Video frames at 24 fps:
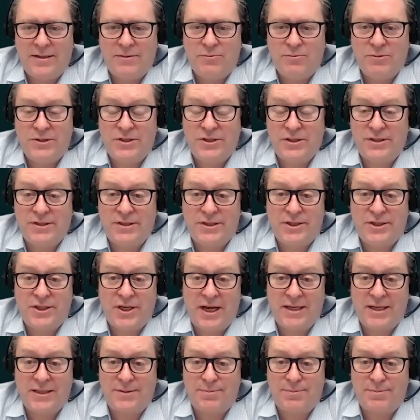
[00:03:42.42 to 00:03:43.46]
was just a
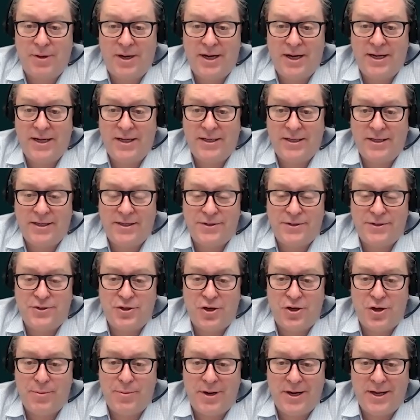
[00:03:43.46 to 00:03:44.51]
chance meeting in
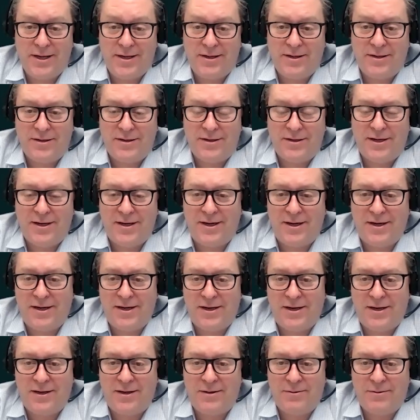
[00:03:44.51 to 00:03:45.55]
Germany
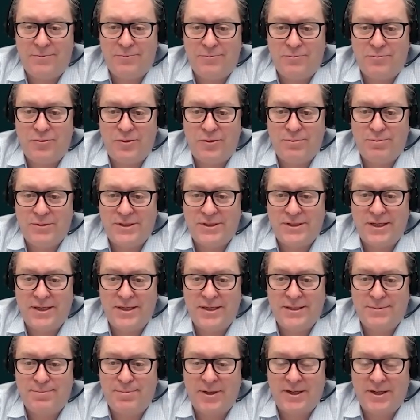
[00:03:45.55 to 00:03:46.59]
with
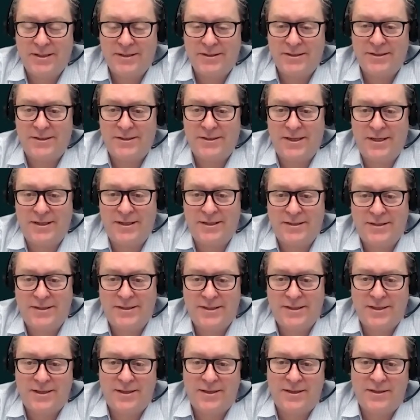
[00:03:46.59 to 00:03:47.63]
Mercedes-Benz and
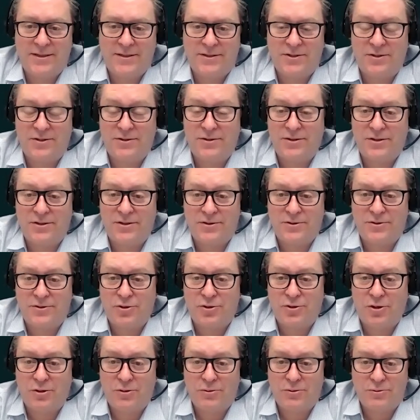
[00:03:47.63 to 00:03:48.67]
Johnson
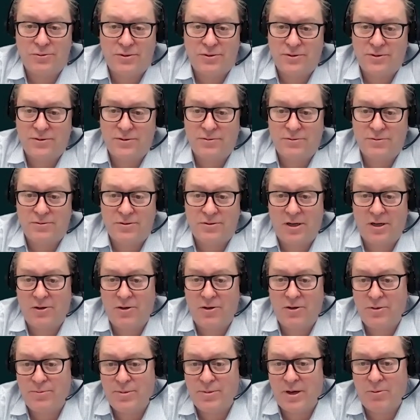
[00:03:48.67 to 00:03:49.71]
Controls. I
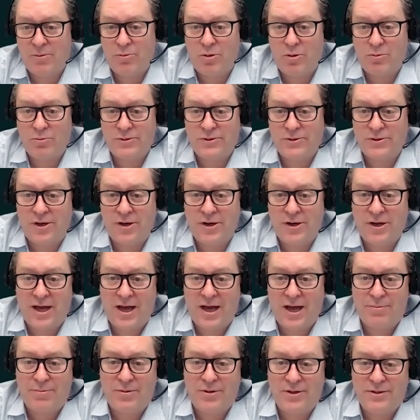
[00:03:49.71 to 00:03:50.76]
learned about what was going to
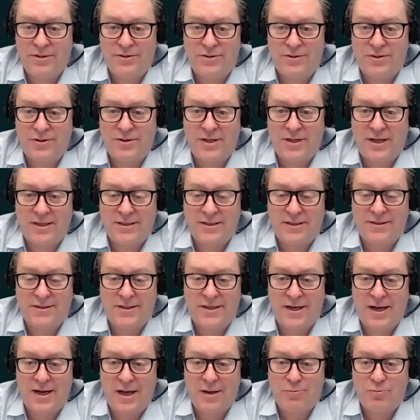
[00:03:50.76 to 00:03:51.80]
happen in
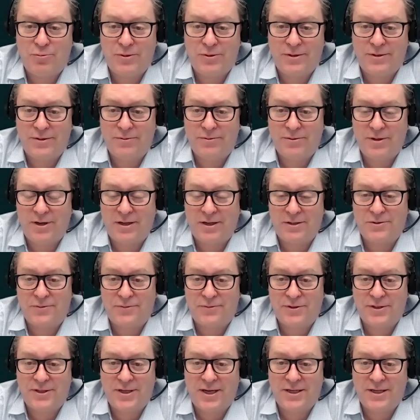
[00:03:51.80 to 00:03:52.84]
2008 with the
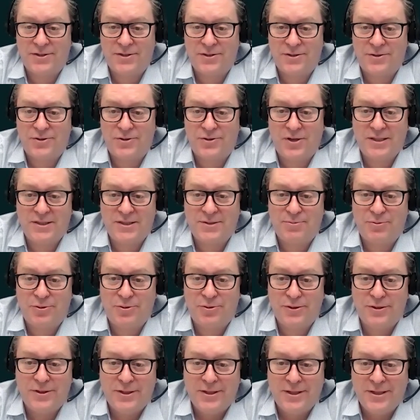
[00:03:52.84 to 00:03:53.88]
electrification of
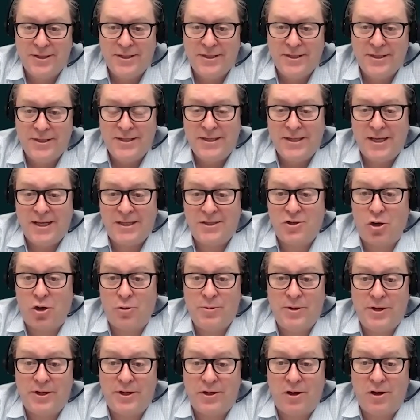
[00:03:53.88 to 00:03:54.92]
transport. They told
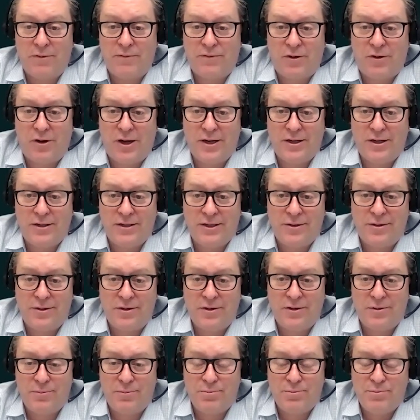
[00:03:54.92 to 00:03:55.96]
me to go and find
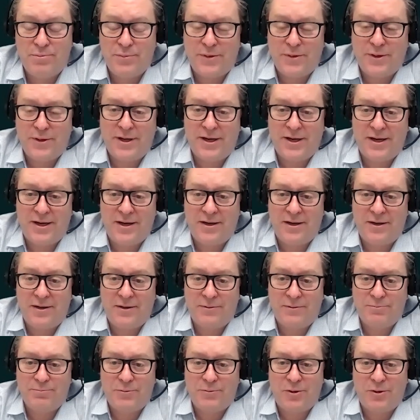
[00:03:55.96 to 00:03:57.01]
lithium.
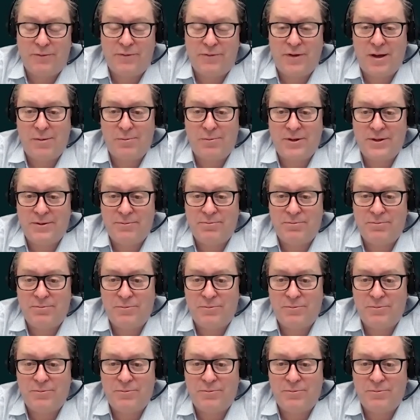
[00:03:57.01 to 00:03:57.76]
My family,